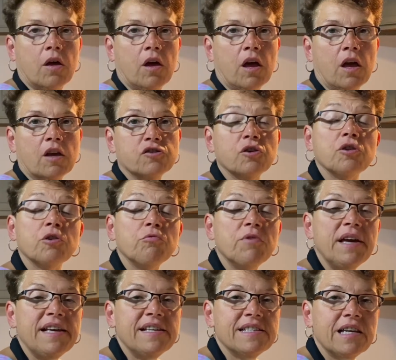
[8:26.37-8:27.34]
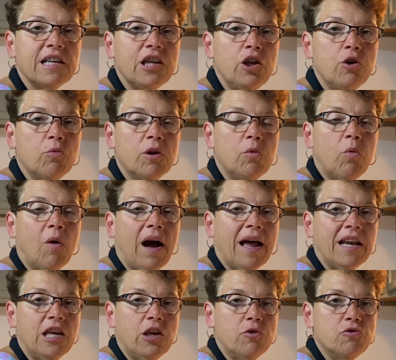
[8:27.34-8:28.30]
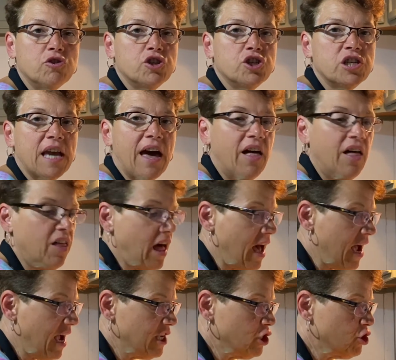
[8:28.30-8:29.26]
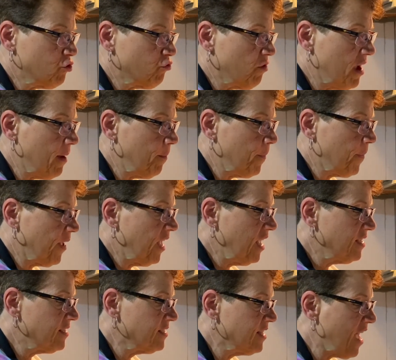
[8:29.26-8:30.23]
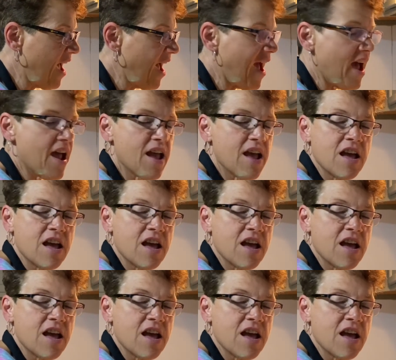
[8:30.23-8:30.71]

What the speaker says: So the reason you would want to use shell on shrimp is that